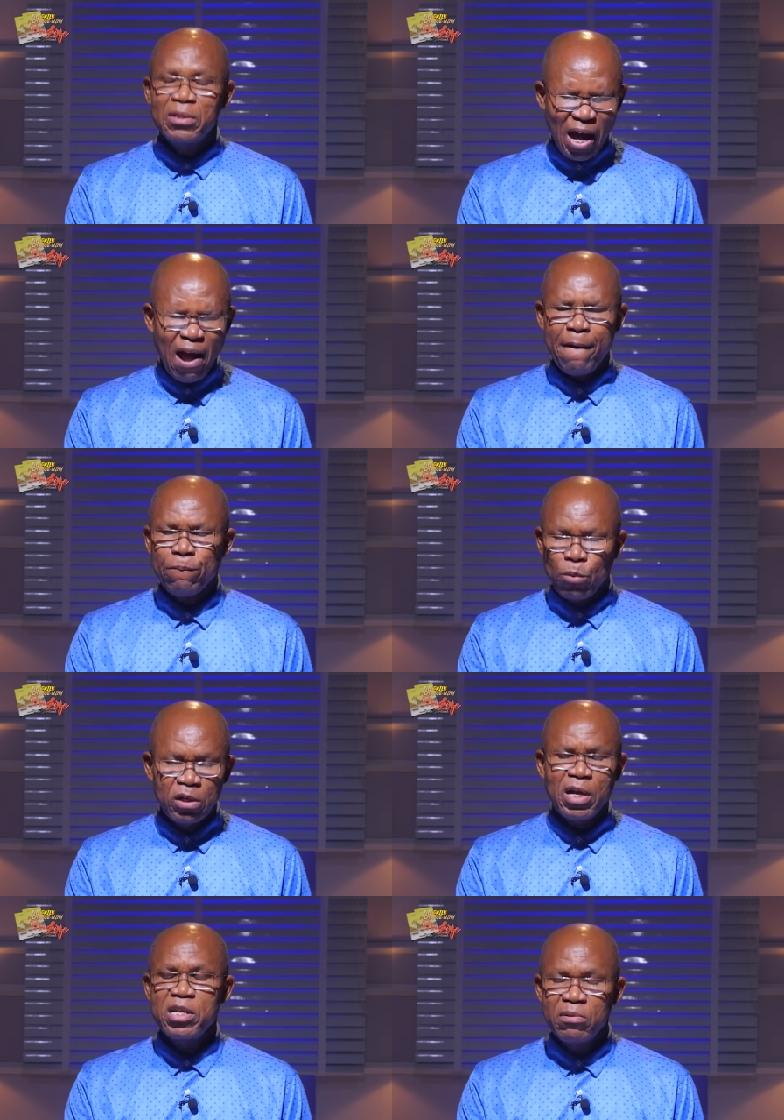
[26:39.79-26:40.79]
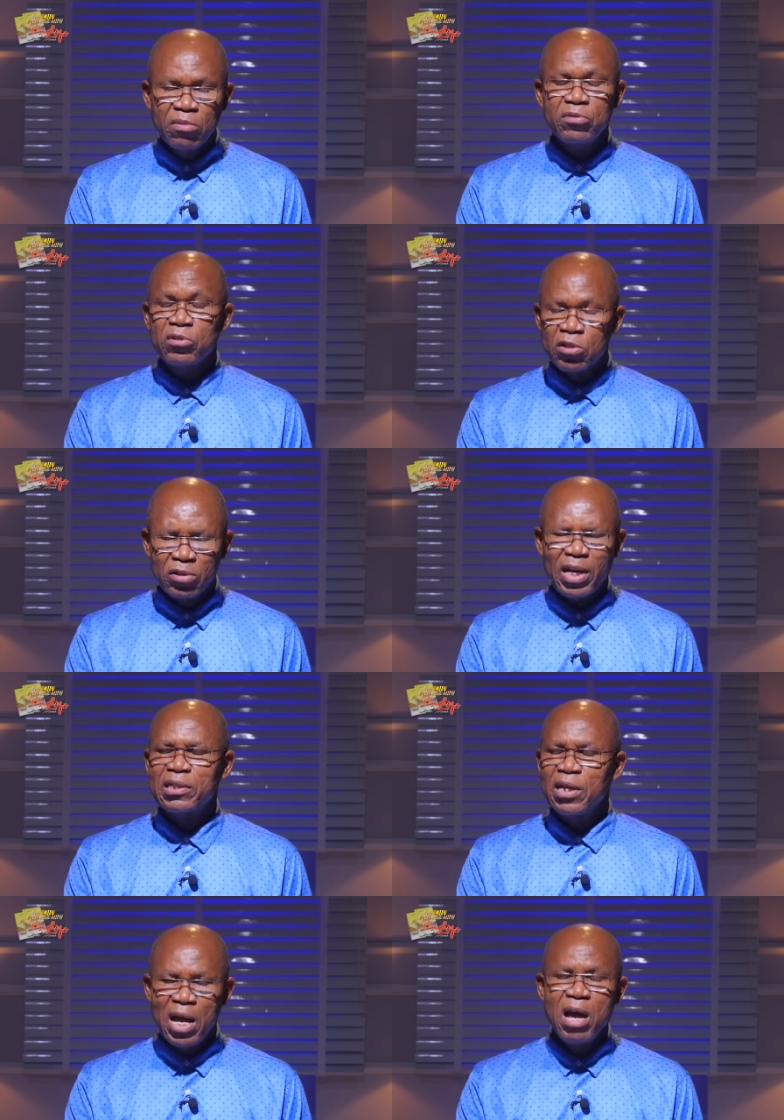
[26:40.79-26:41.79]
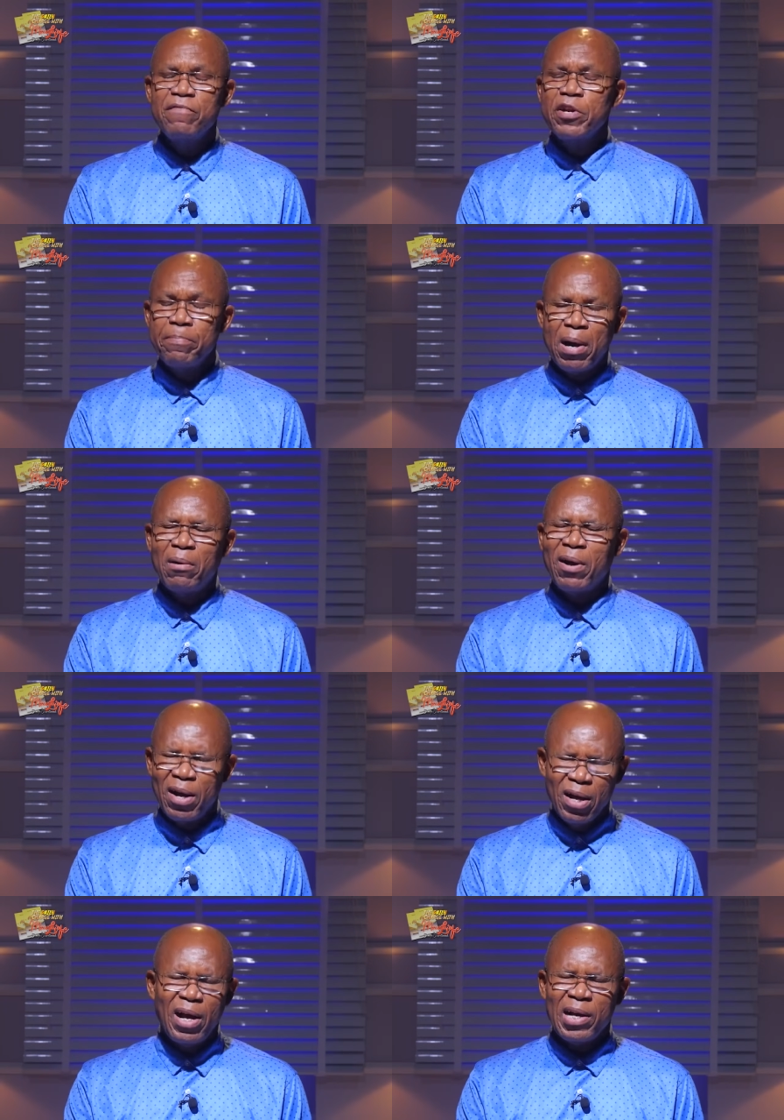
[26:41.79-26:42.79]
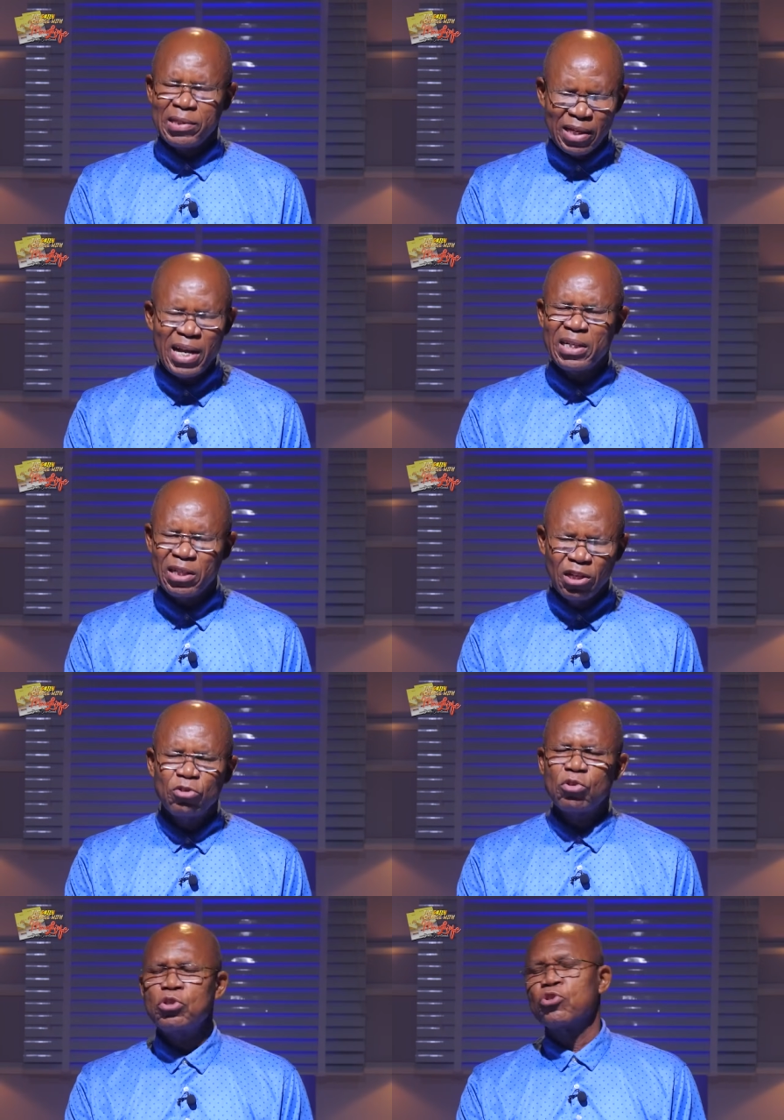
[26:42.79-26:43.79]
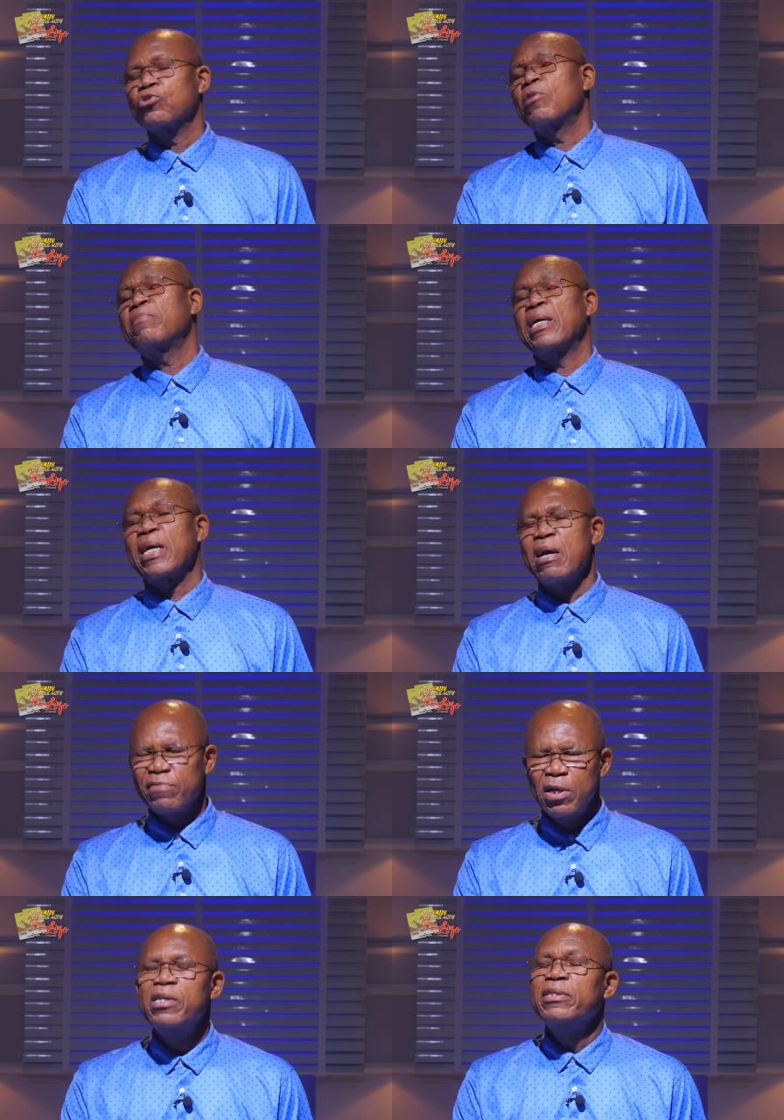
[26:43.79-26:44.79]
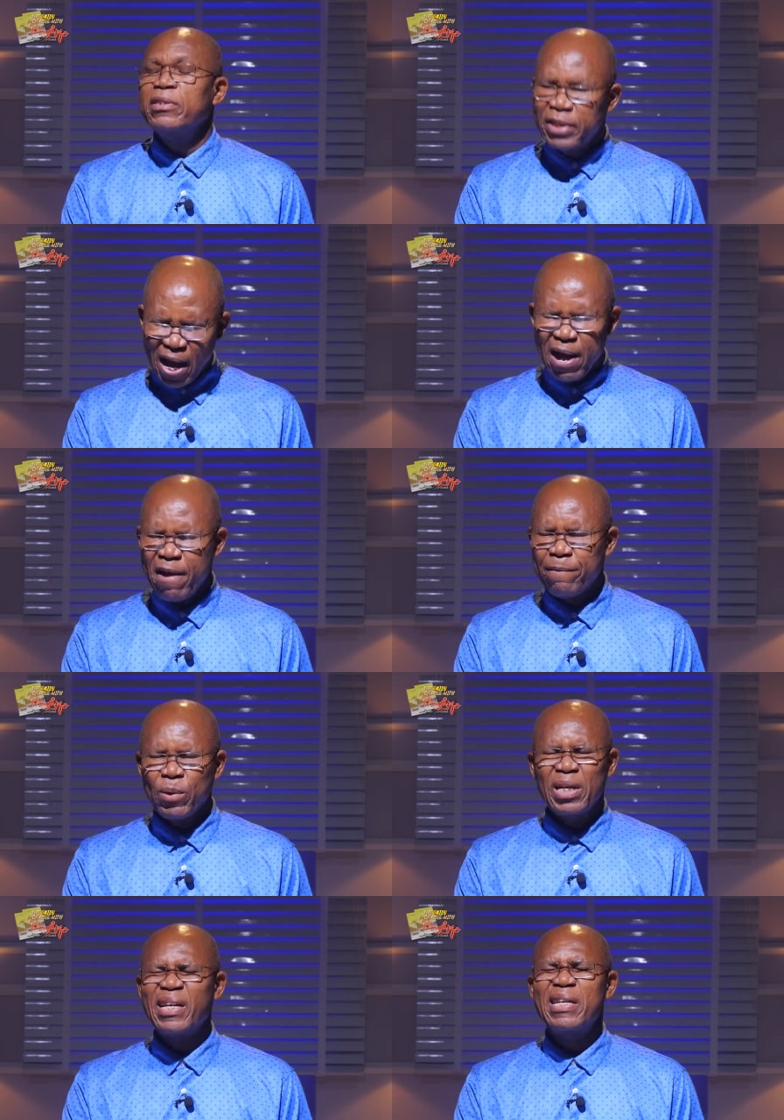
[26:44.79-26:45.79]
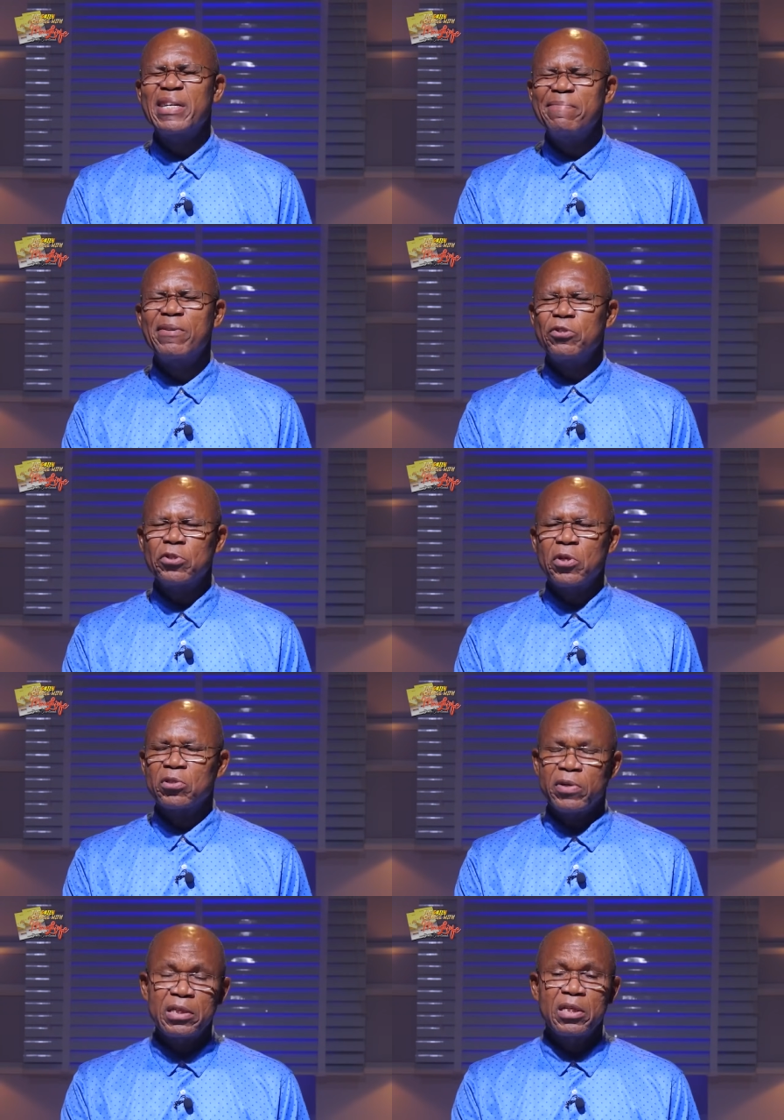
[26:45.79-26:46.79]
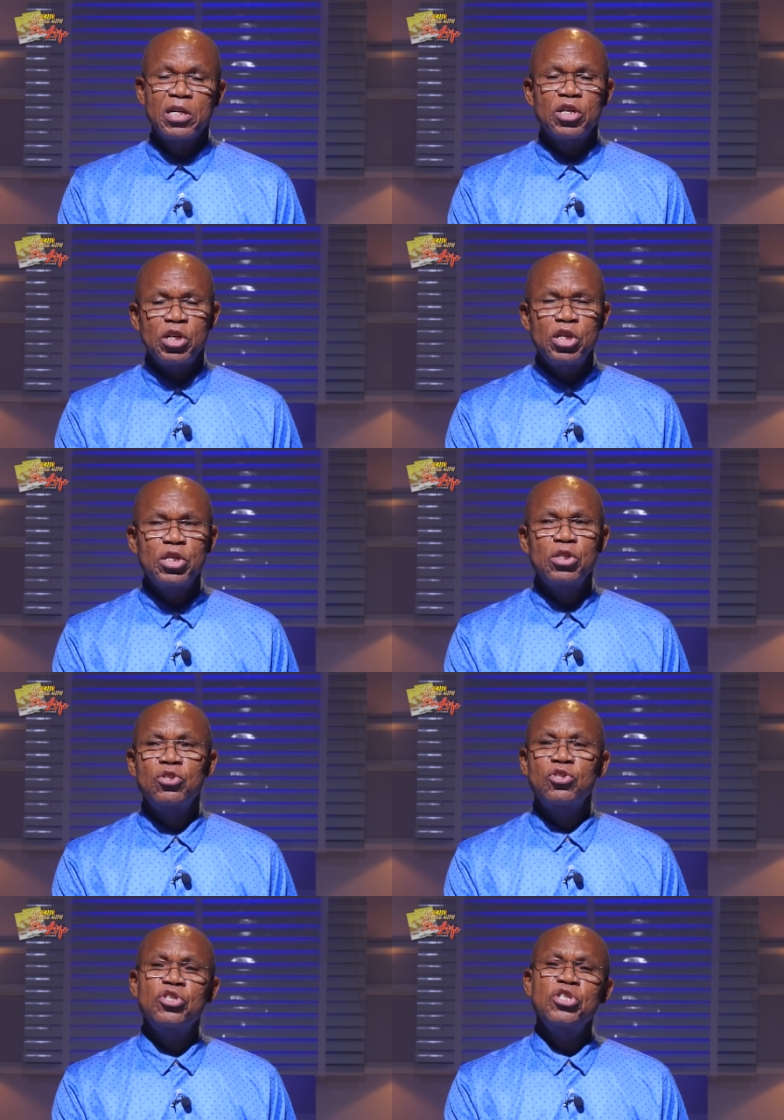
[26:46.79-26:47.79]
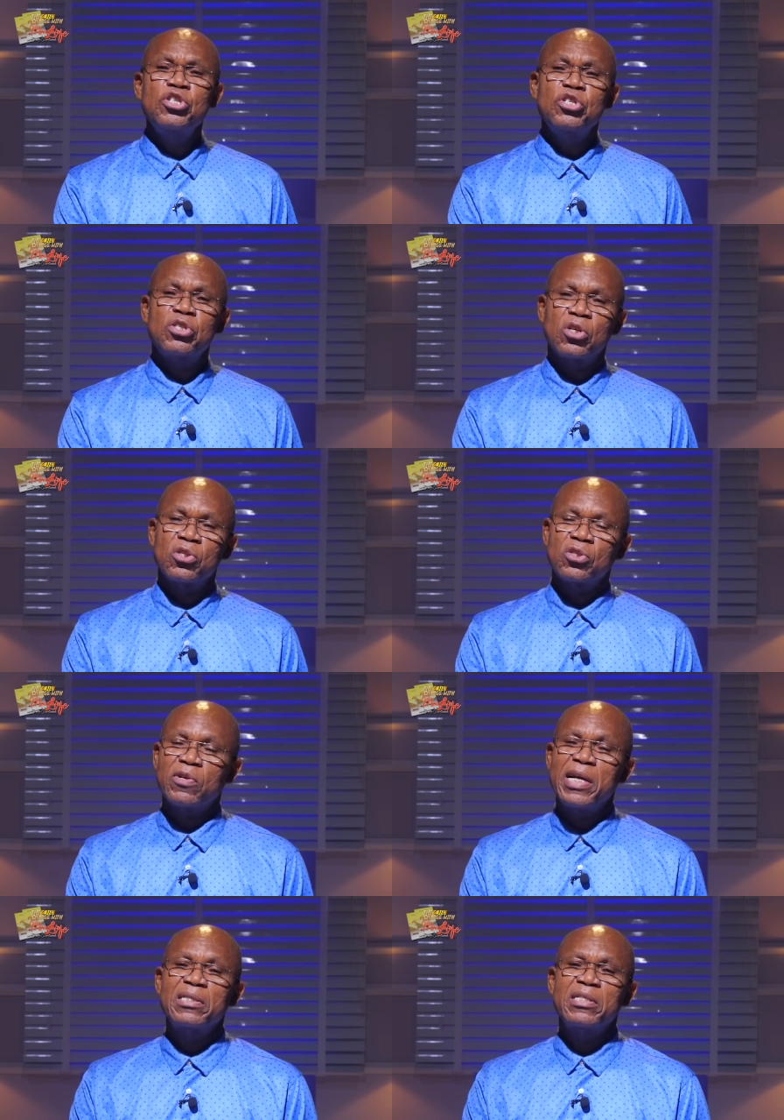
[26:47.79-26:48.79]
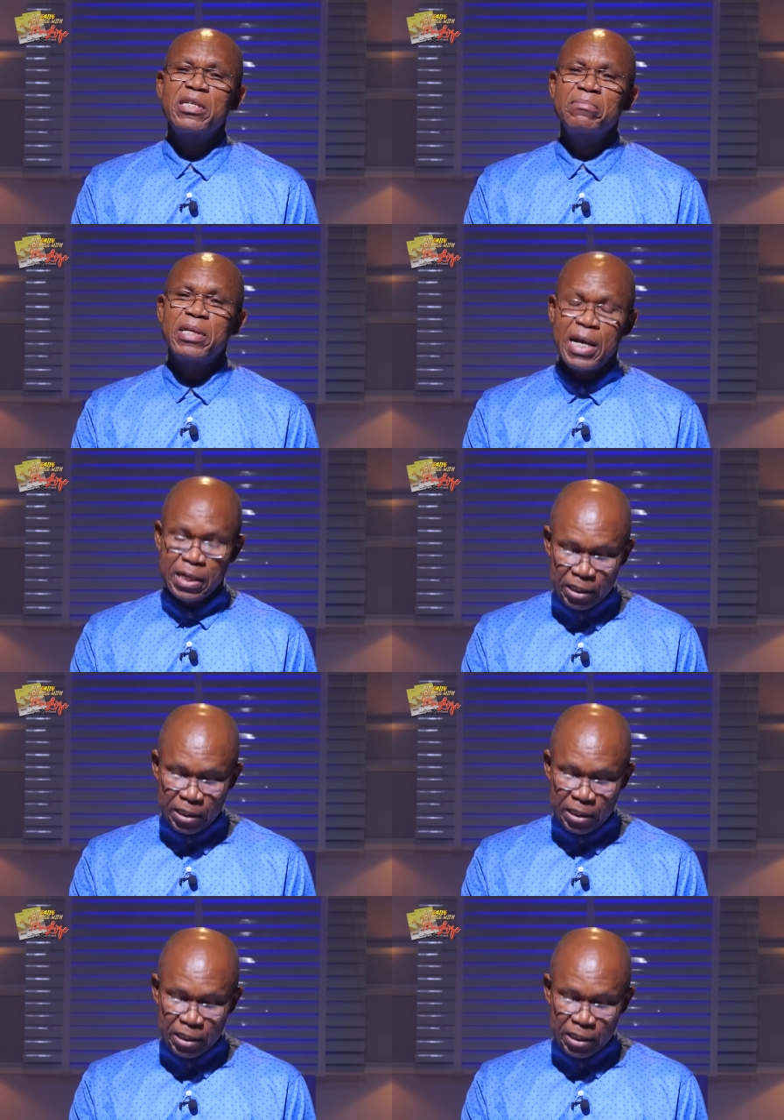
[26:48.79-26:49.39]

die in the name of Jesus Christ. Every power assigned to destroy my life, die in the name of Jesus Christ. In Jesus Christ's name, they are